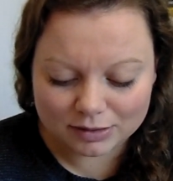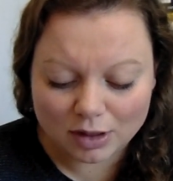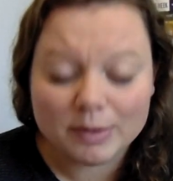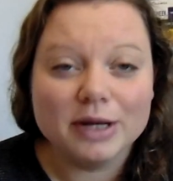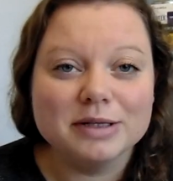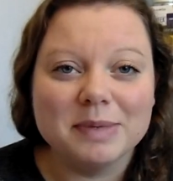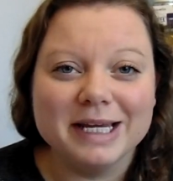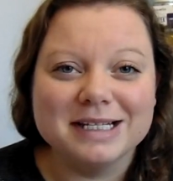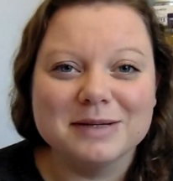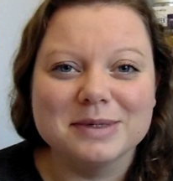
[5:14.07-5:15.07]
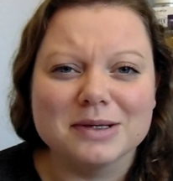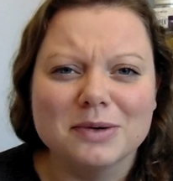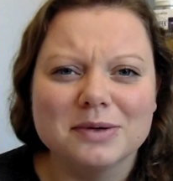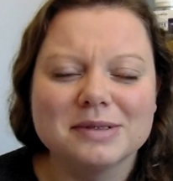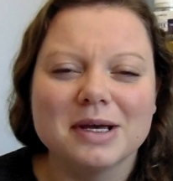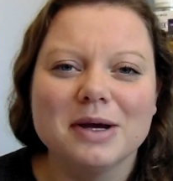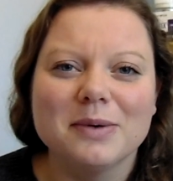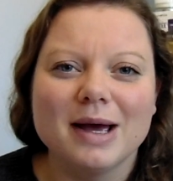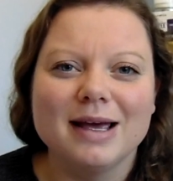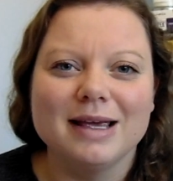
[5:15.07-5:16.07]
Domino's Pizza was
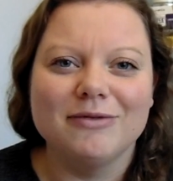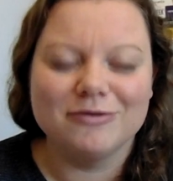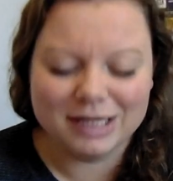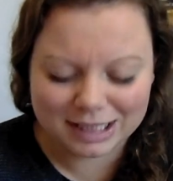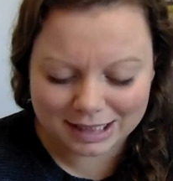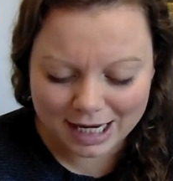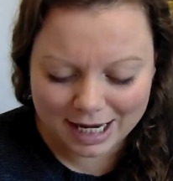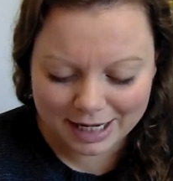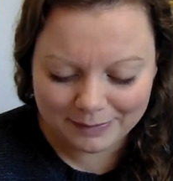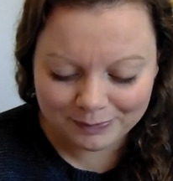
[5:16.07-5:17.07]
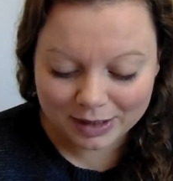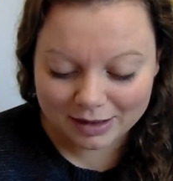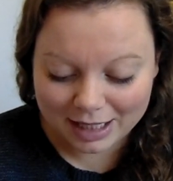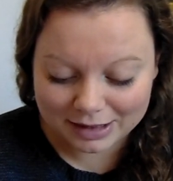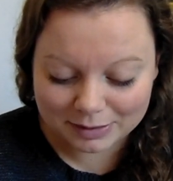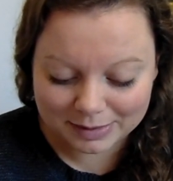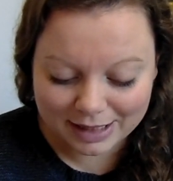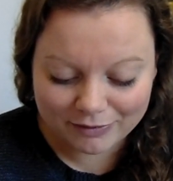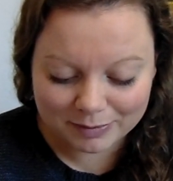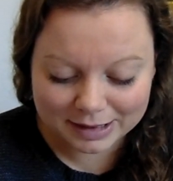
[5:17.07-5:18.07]
also a free share. That's up
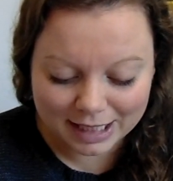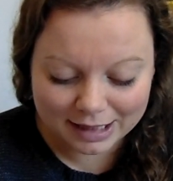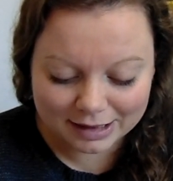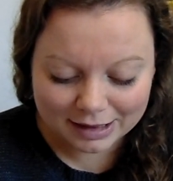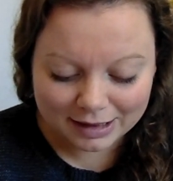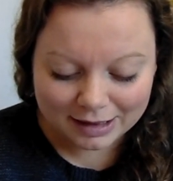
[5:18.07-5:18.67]
7%.